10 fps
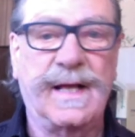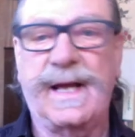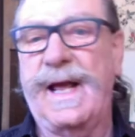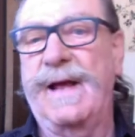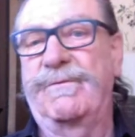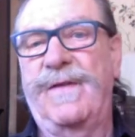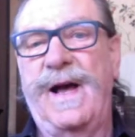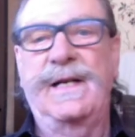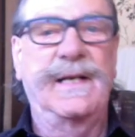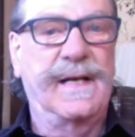They can't
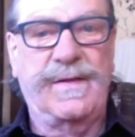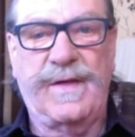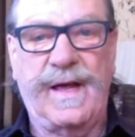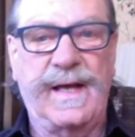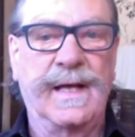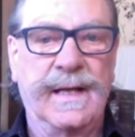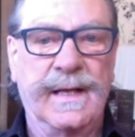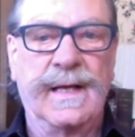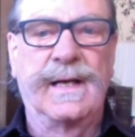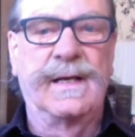find anything.
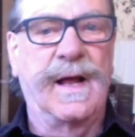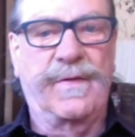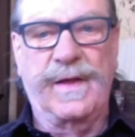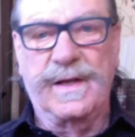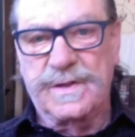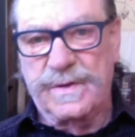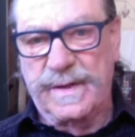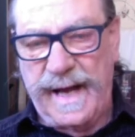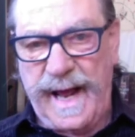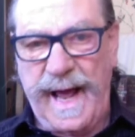Nothing is going
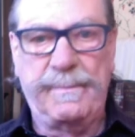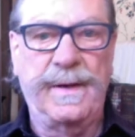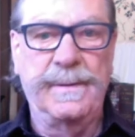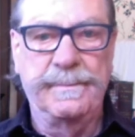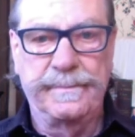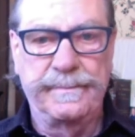to happen.